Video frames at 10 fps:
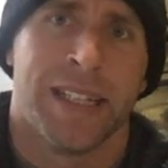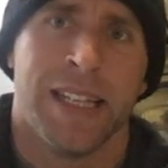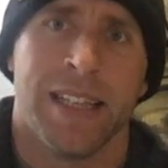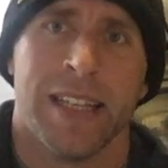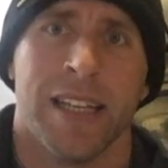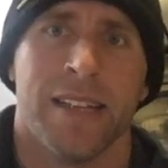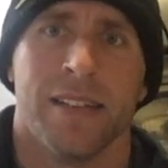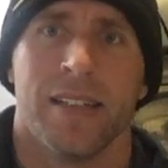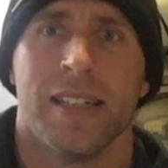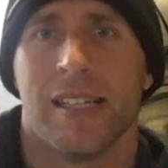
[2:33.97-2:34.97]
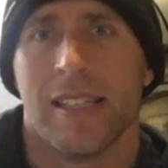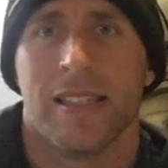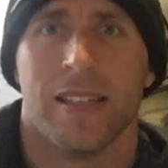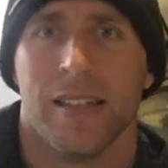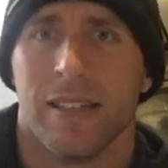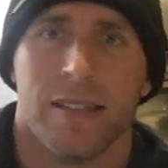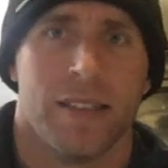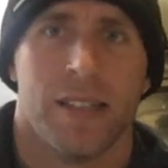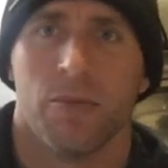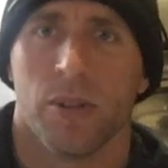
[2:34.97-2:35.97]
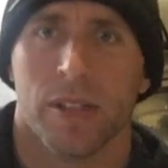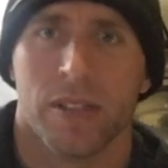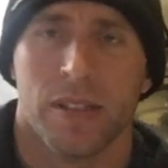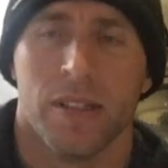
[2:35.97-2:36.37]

in the end, it sits in there. It works.